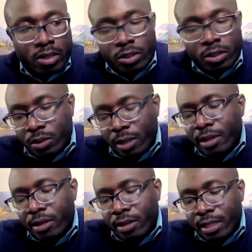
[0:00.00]
so,
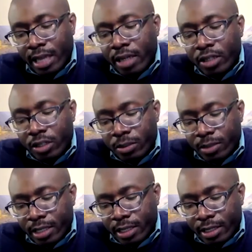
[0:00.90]
I mean, NAND
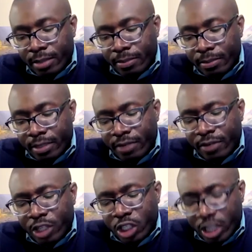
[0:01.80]
use um,
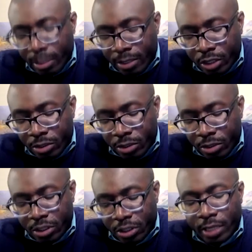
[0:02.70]
different shape
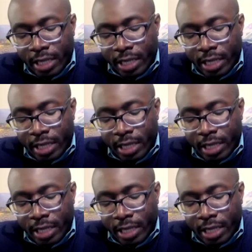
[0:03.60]
distributions.